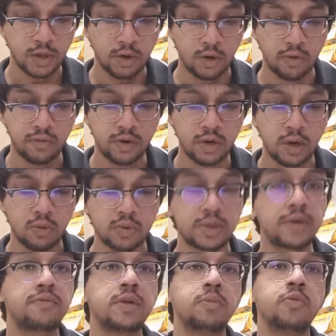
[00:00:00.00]
overall, I would
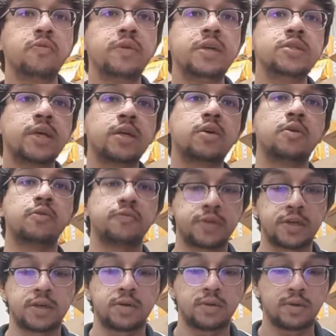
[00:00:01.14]
give the movie 10 out of
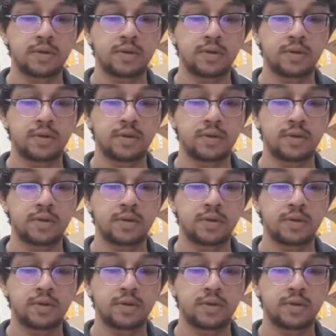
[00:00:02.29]
10.